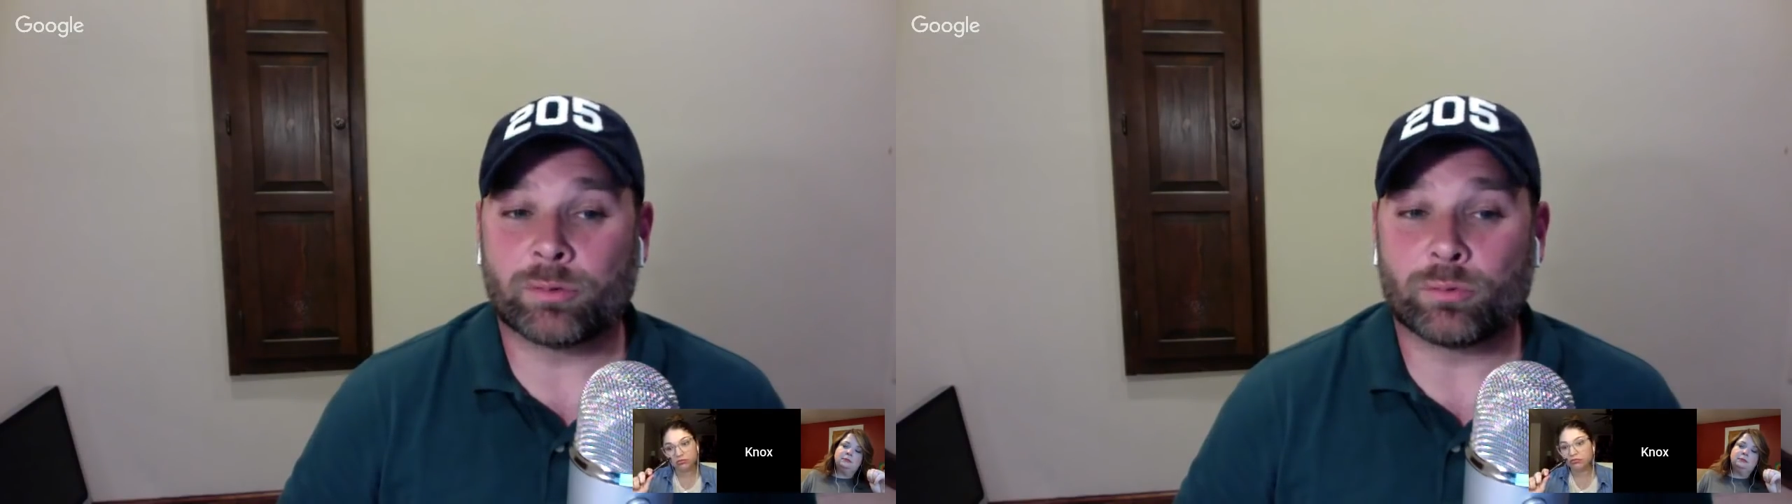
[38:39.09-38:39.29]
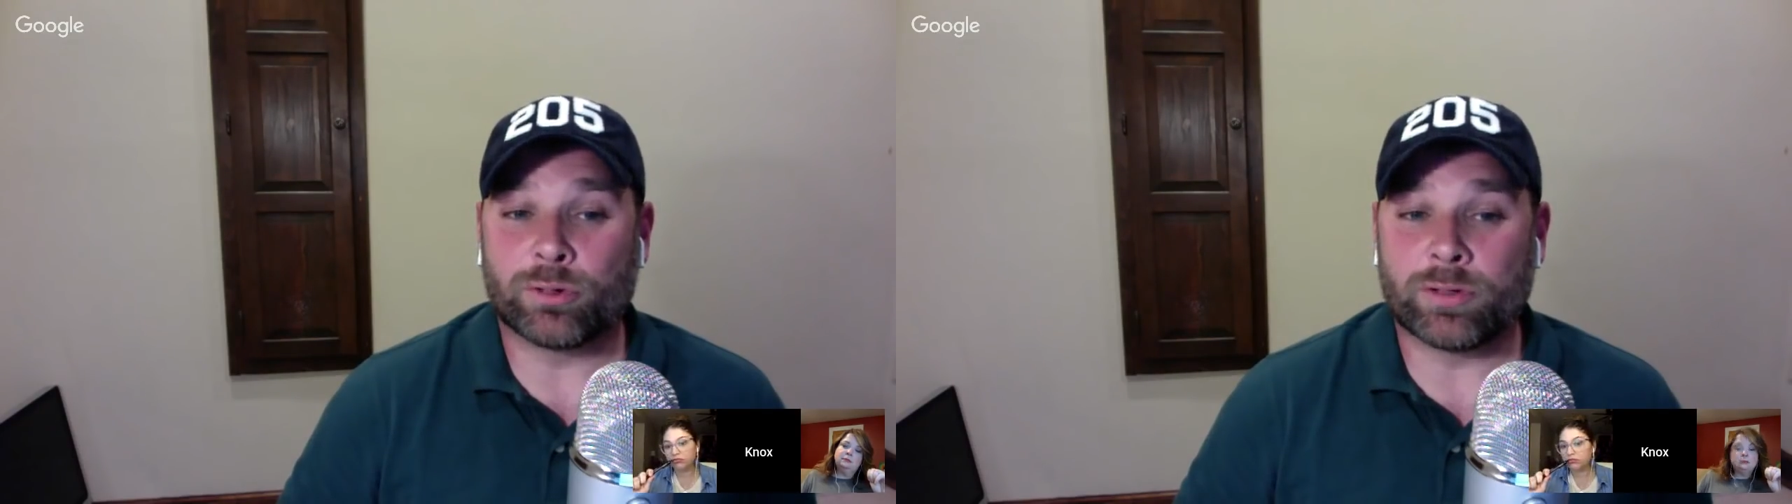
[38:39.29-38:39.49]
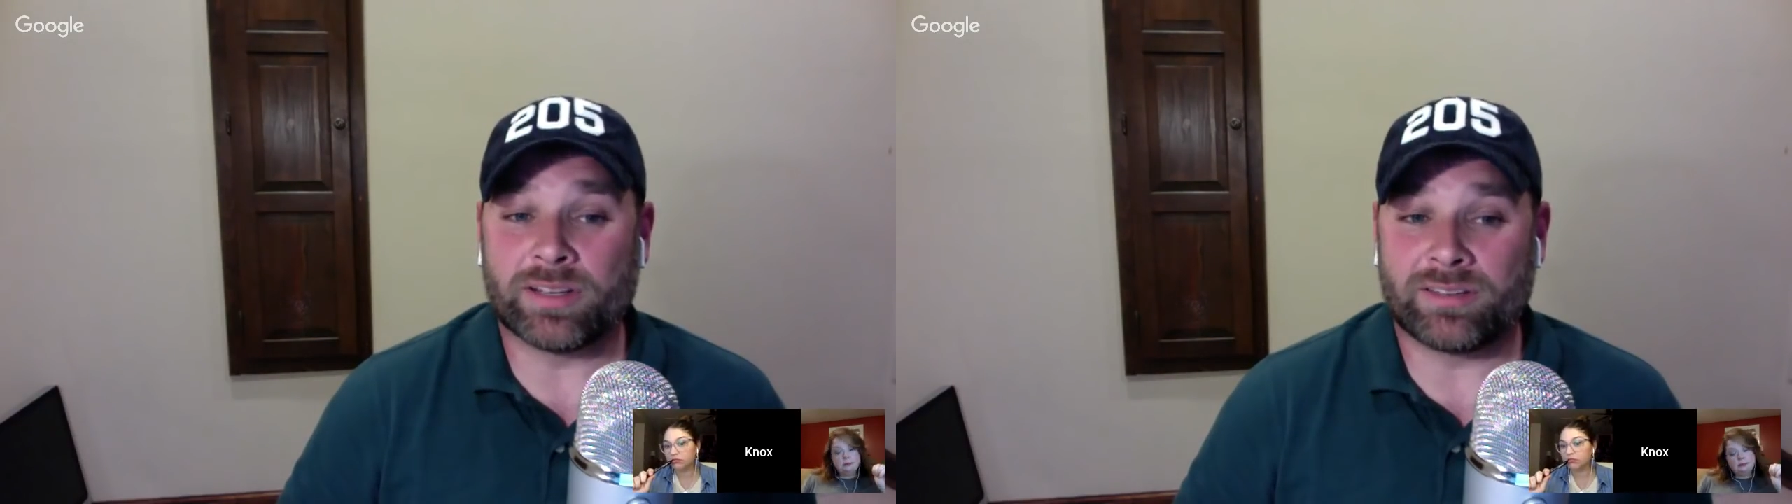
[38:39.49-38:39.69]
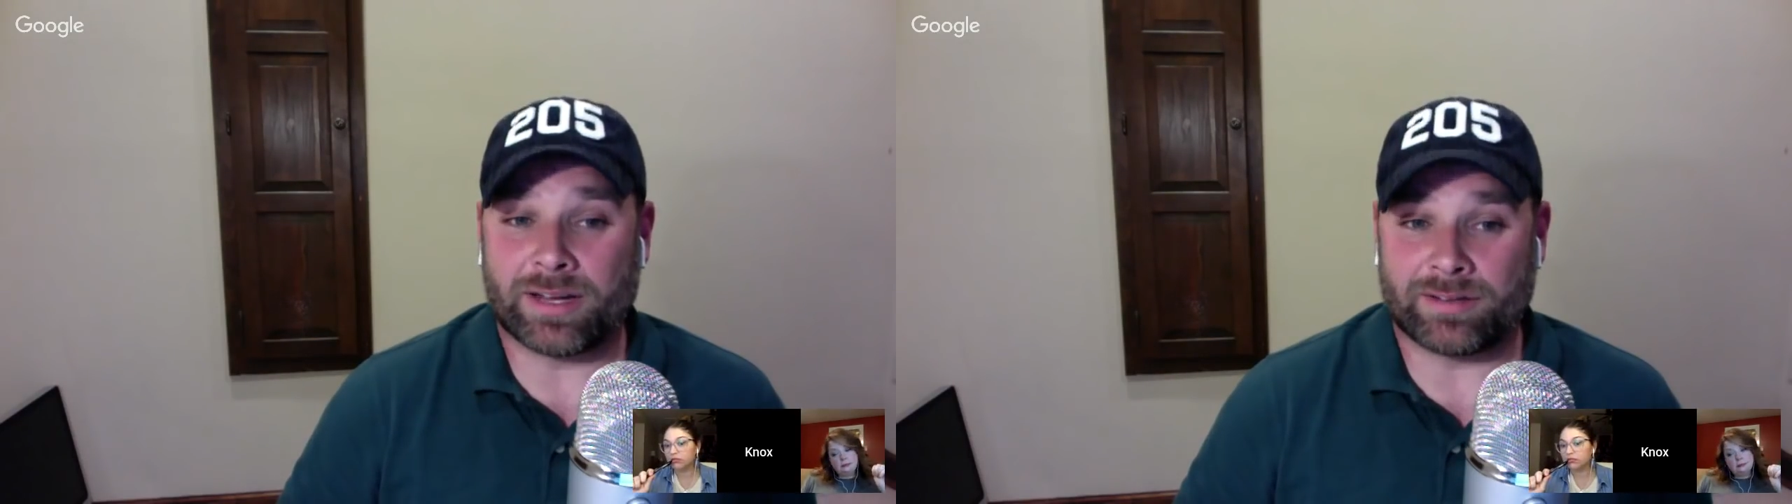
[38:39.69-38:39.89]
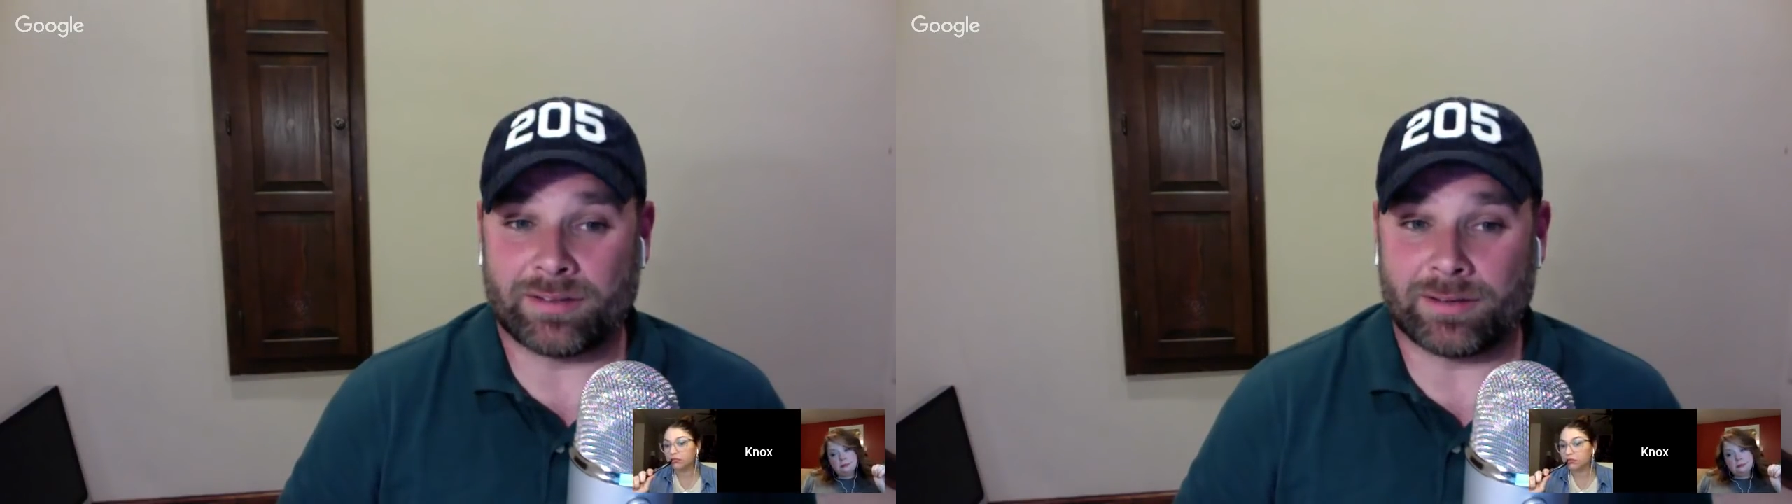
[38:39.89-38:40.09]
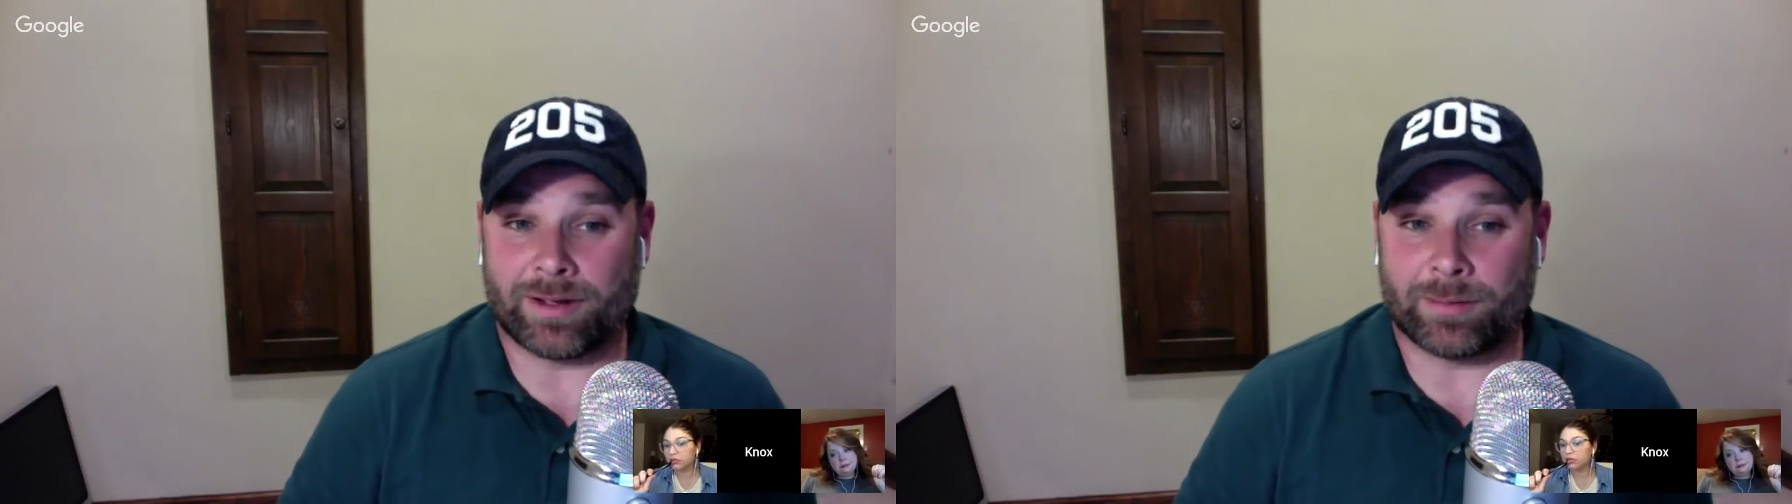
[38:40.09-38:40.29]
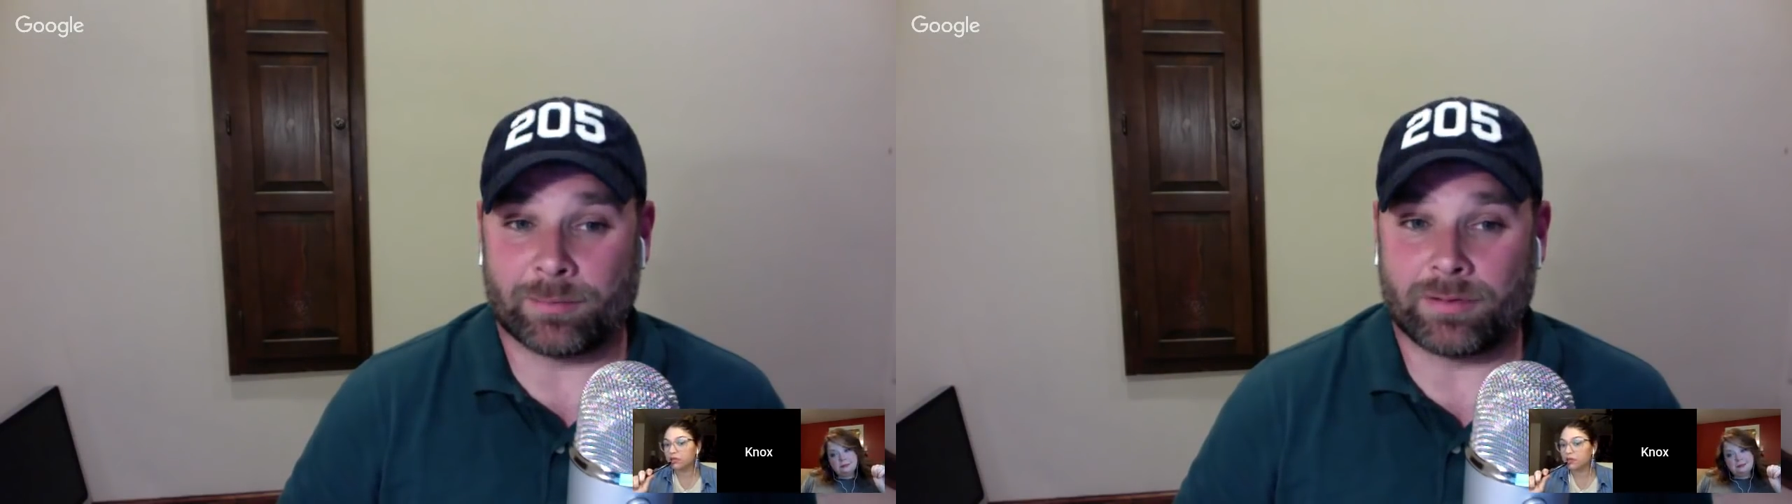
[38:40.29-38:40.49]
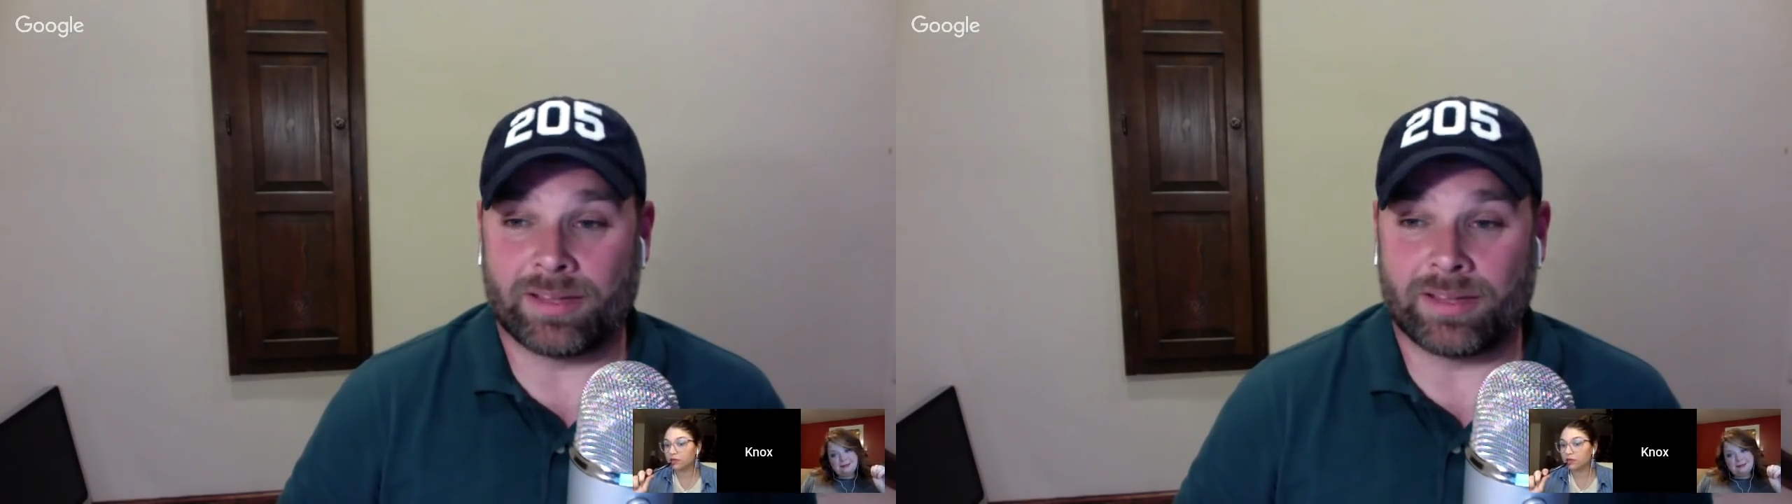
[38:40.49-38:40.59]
rooted sexy time,